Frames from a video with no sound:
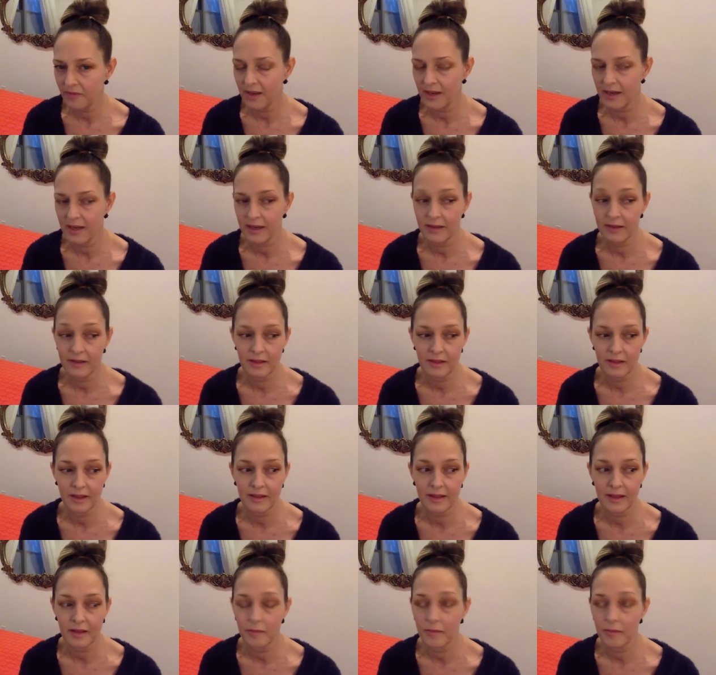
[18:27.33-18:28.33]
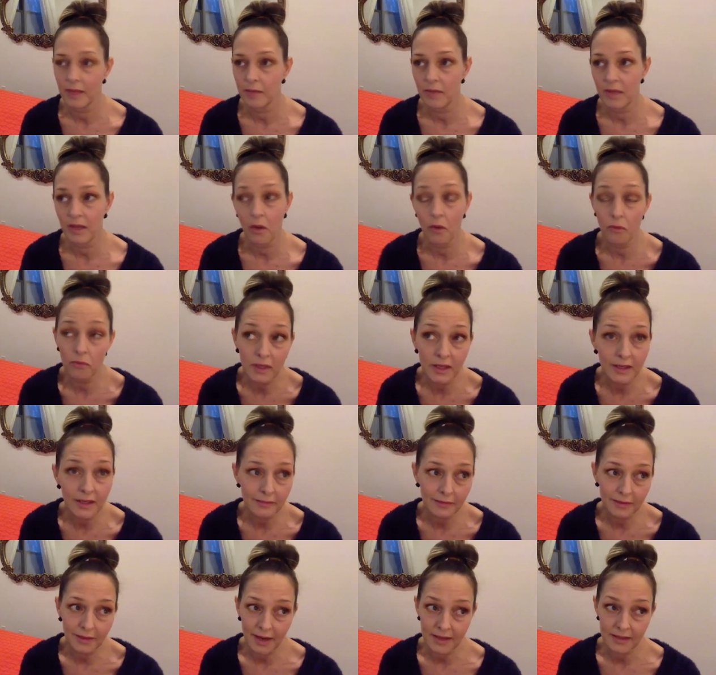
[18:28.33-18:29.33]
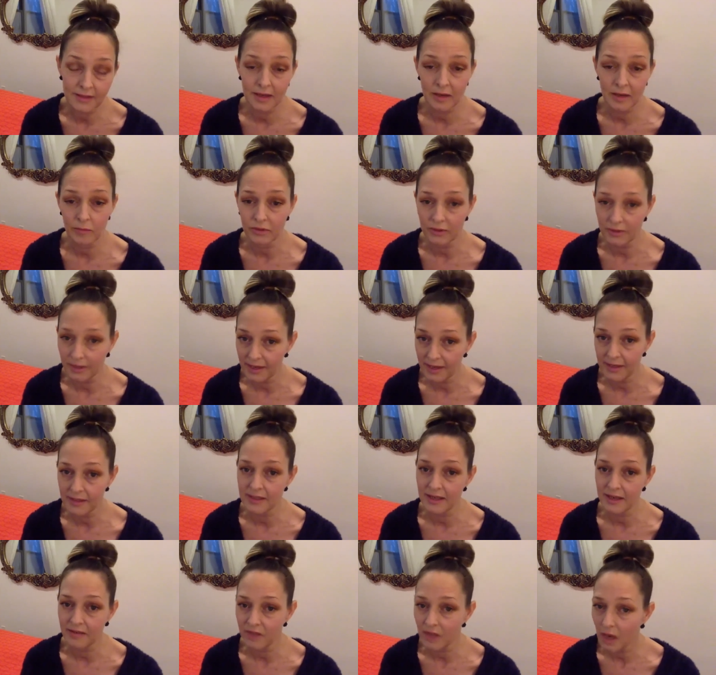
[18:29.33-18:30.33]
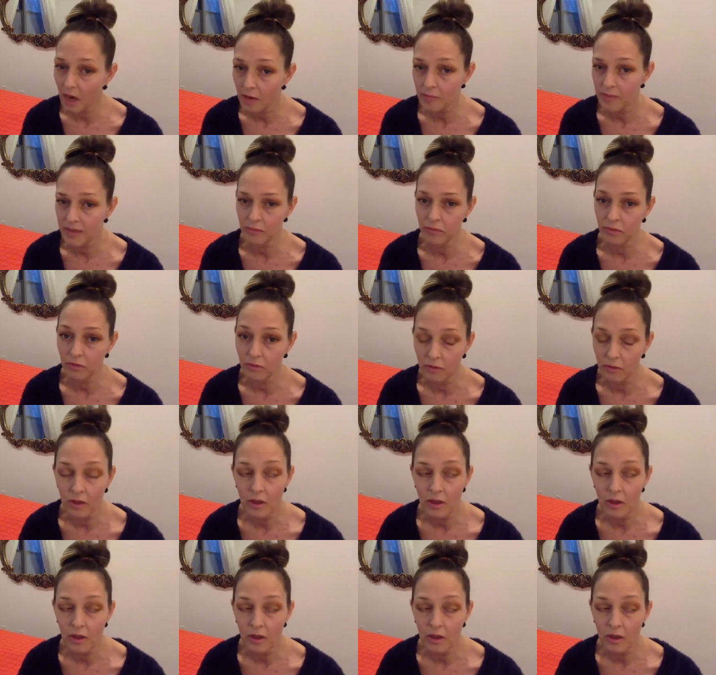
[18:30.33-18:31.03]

And I think that maybe only in the last couple of days have young people,